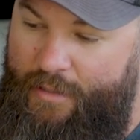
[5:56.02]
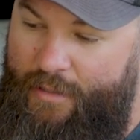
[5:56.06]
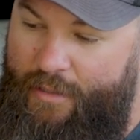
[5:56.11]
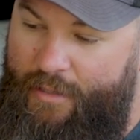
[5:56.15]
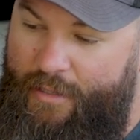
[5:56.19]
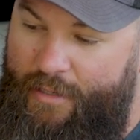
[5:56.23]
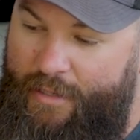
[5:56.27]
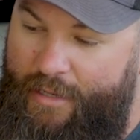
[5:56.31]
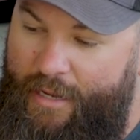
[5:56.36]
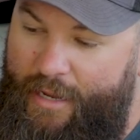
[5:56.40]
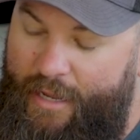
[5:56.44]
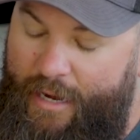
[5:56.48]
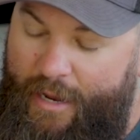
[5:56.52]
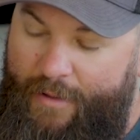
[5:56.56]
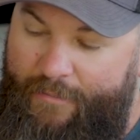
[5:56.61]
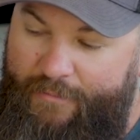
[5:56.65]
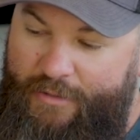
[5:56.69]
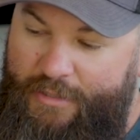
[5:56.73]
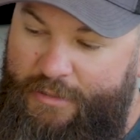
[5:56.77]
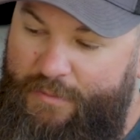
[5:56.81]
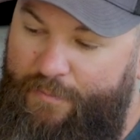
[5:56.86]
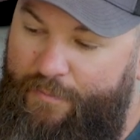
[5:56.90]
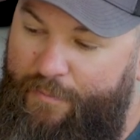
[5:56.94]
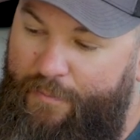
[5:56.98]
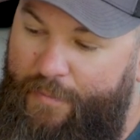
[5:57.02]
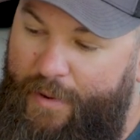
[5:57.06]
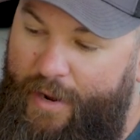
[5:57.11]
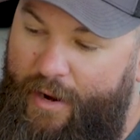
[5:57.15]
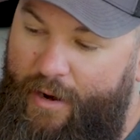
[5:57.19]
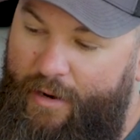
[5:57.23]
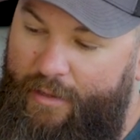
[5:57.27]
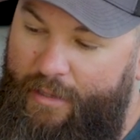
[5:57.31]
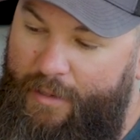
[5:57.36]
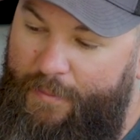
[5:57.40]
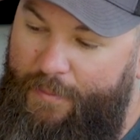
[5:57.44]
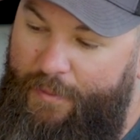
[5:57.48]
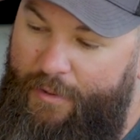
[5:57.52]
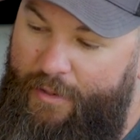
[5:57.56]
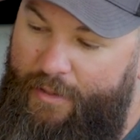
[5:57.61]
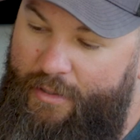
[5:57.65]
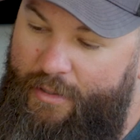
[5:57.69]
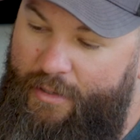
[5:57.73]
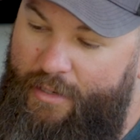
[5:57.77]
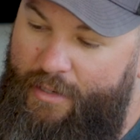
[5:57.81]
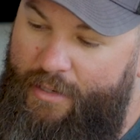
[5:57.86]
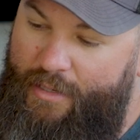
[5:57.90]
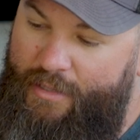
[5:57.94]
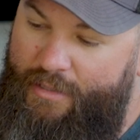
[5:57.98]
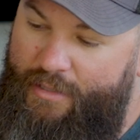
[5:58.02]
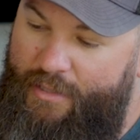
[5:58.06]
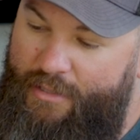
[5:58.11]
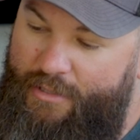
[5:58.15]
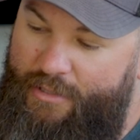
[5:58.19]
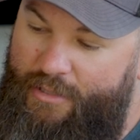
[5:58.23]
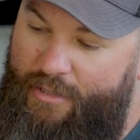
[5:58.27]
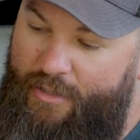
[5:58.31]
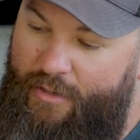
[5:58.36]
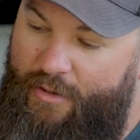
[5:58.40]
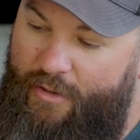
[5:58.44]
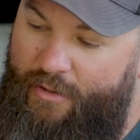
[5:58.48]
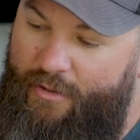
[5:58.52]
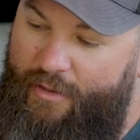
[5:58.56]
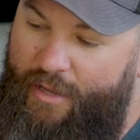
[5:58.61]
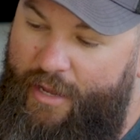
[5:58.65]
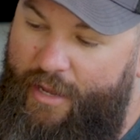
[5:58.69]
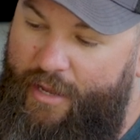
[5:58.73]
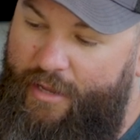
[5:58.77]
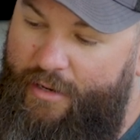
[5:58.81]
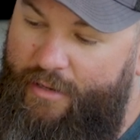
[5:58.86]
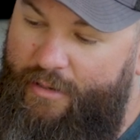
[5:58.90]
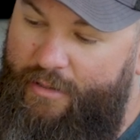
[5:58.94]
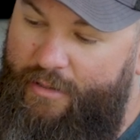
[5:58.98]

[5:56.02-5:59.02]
And again, I'm just barely putting any tension on that.